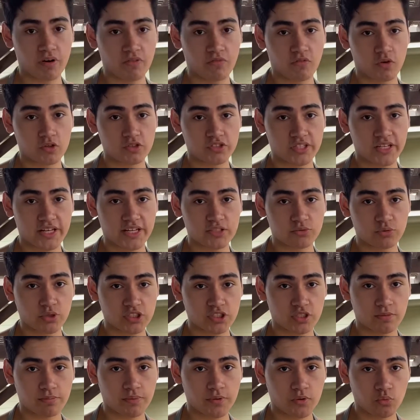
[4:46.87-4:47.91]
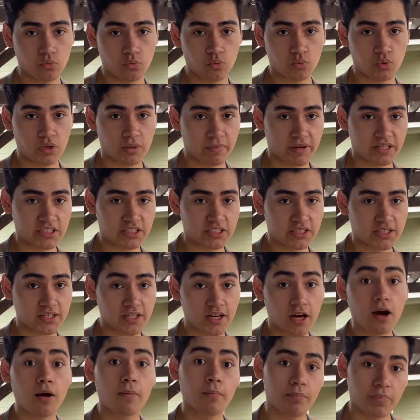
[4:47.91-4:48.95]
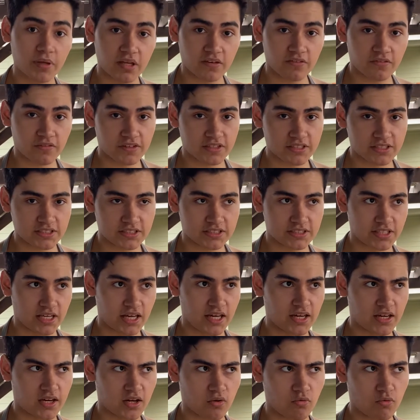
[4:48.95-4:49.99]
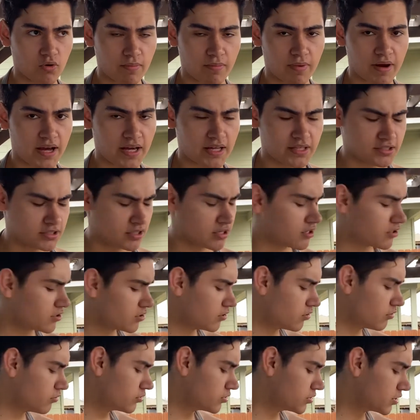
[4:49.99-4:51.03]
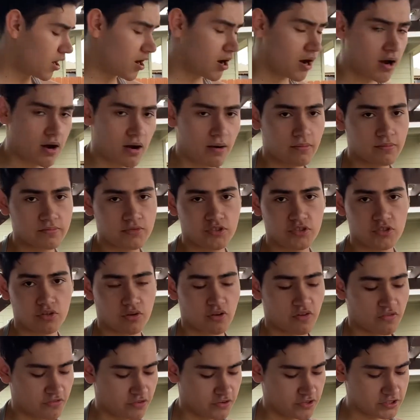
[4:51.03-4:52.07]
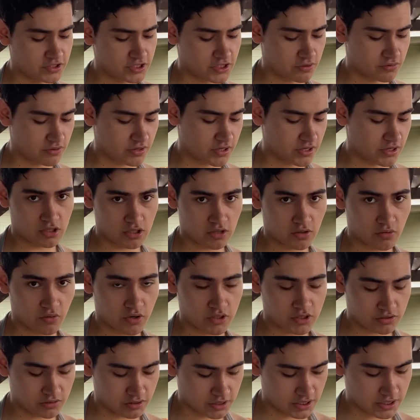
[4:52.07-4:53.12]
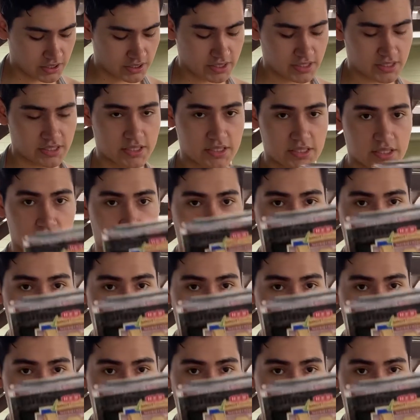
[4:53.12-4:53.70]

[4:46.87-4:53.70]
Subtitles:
for today's recipe, we basically got beef steak ribeye tacos. So the first ingredient you're going to need is